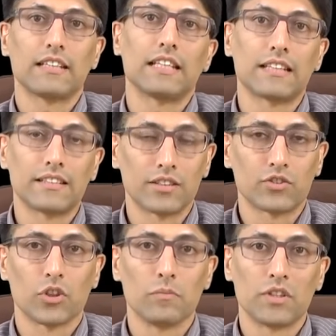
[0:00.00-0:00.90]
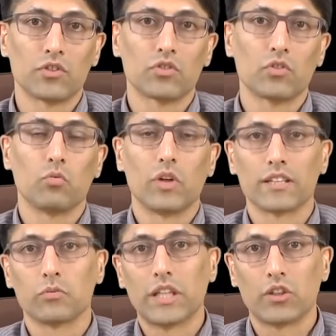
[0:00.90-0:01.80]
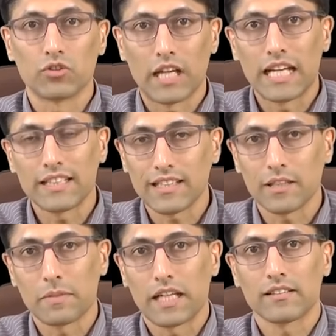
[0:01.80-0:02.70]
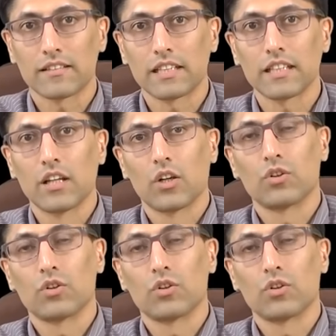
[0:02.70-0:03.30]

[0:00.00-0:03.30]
that determines whether we grant capacity